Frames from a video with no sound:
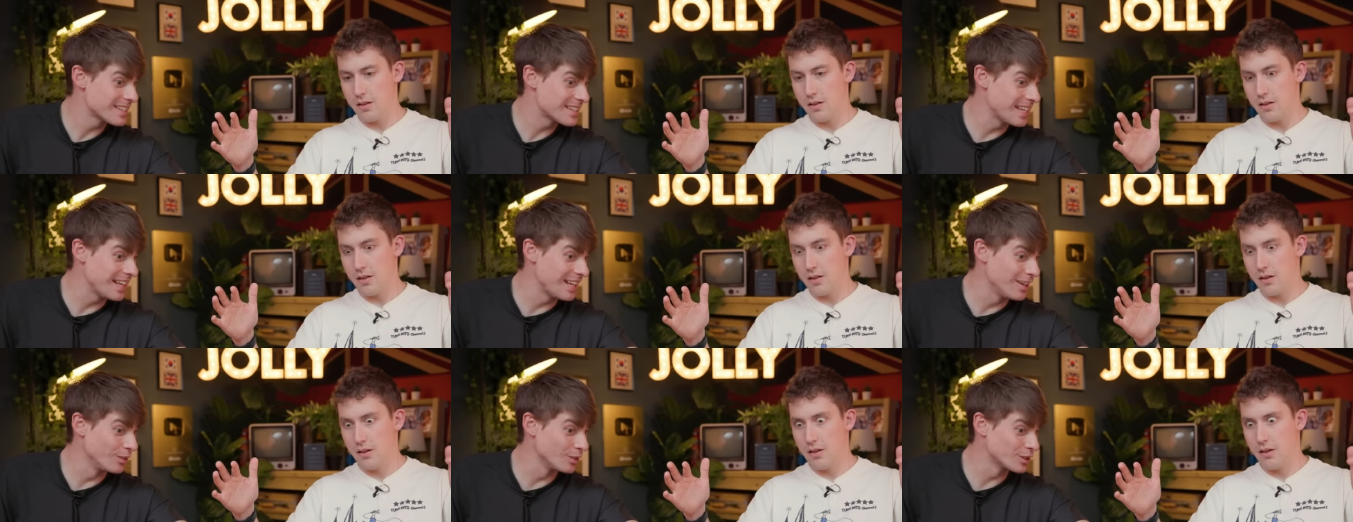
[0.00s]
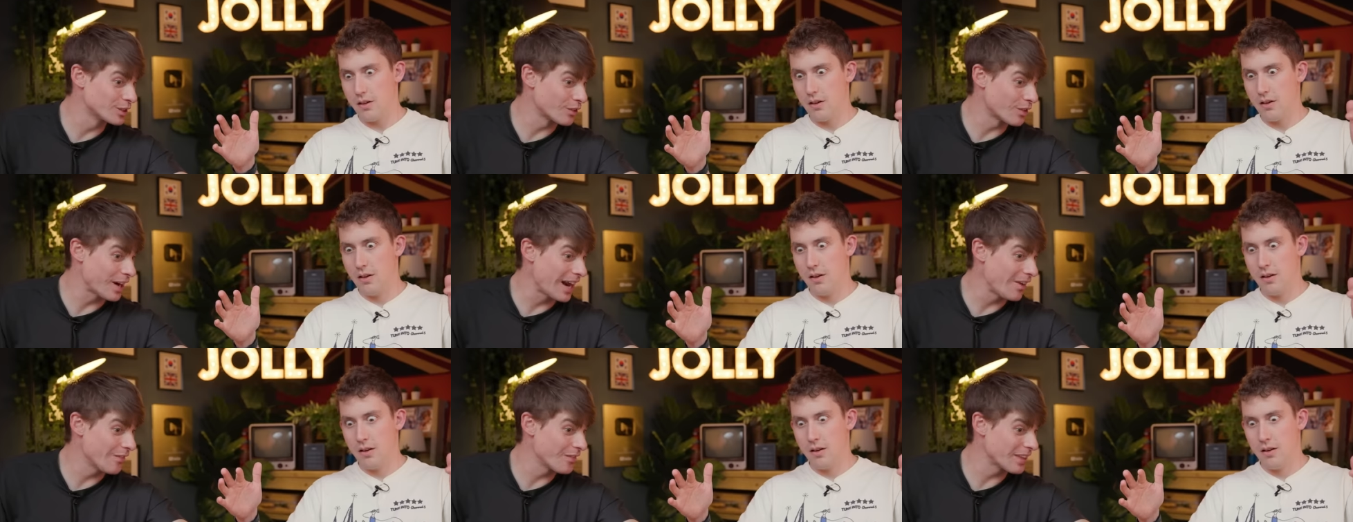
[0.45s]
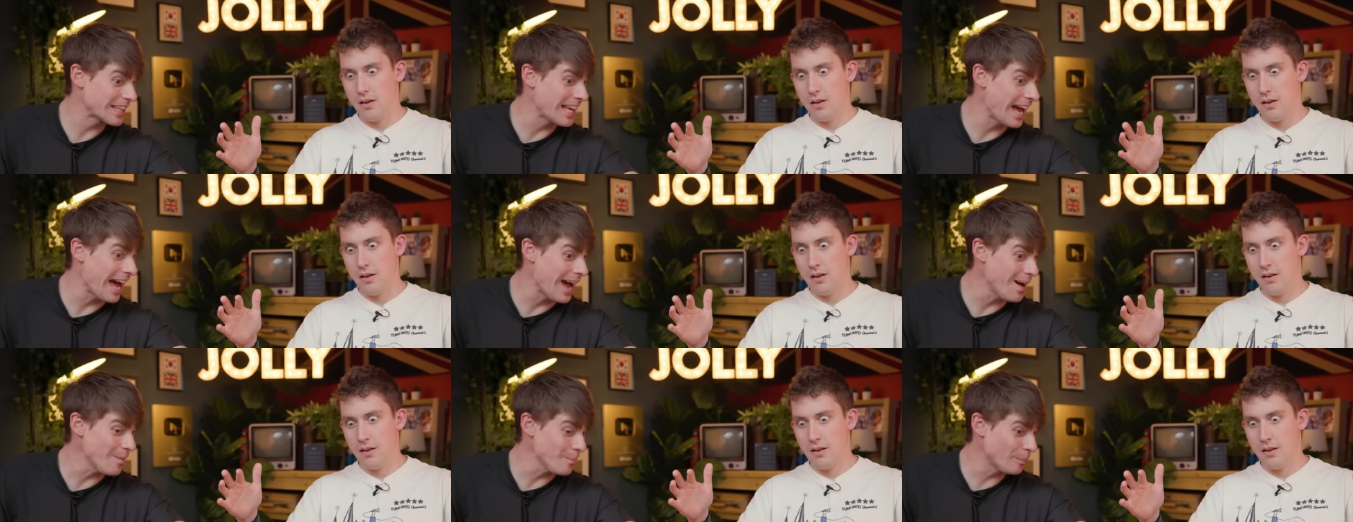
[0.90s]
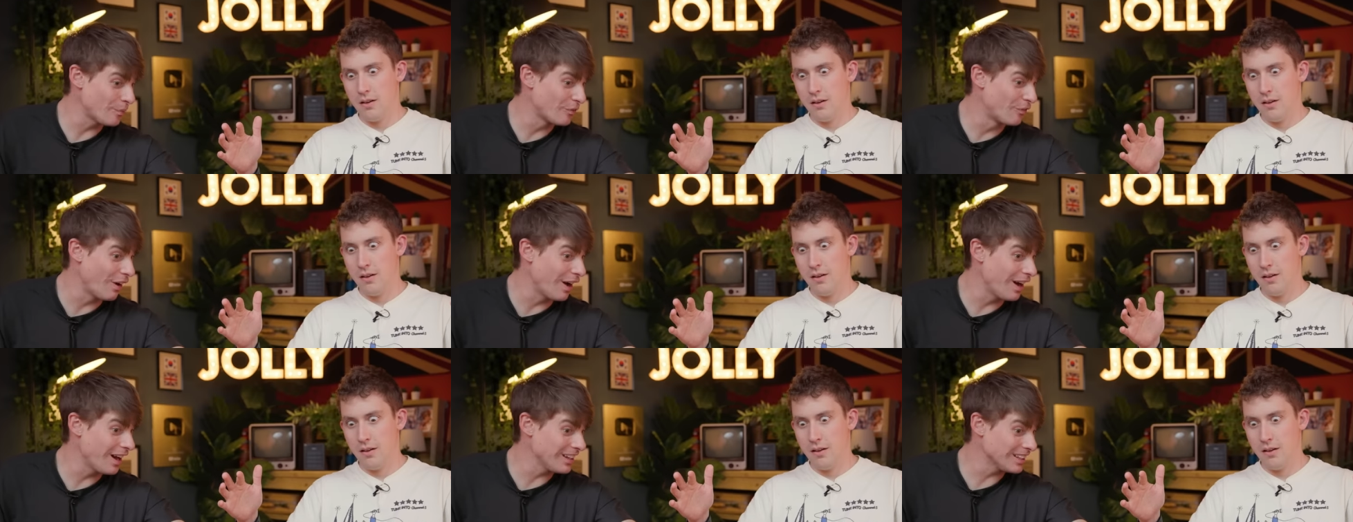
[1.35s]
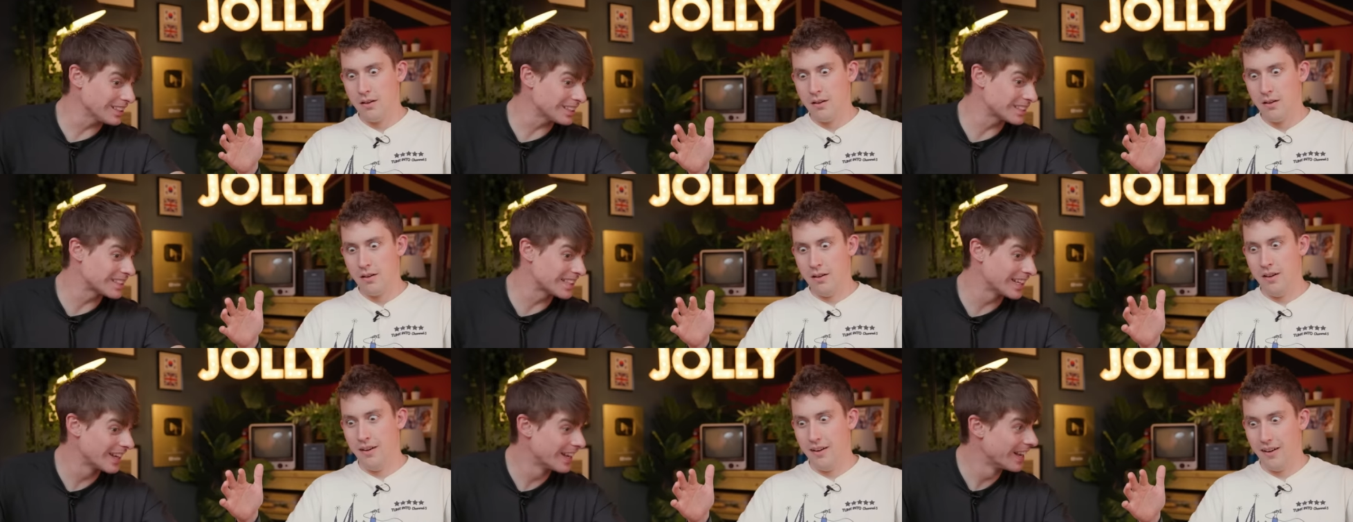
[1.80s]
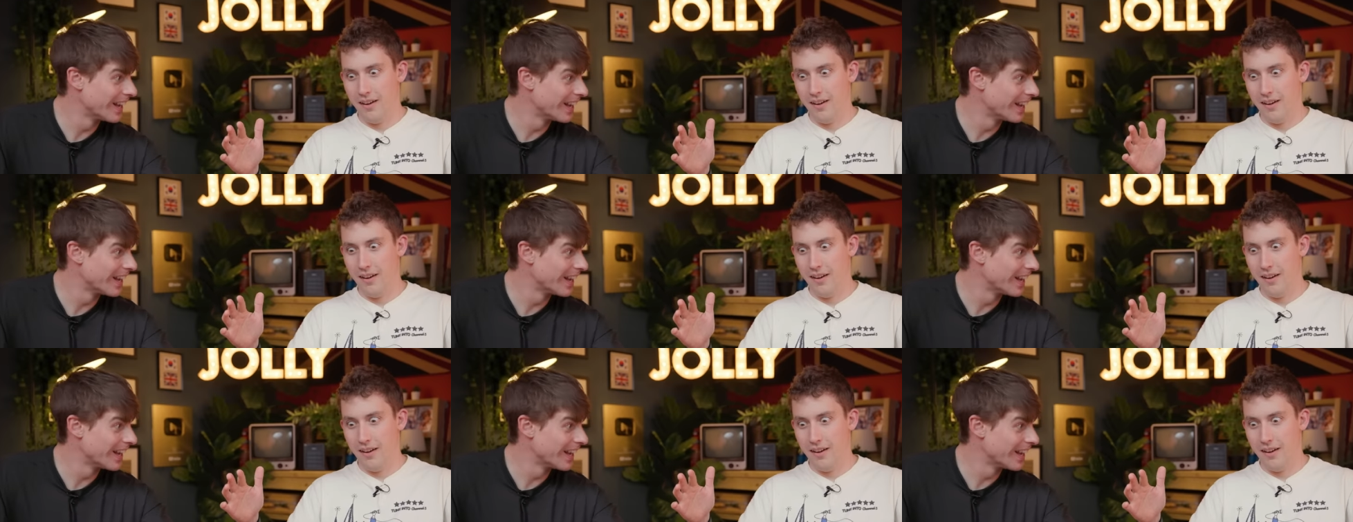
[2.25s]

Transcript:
Speaker 1: seals around the cap first.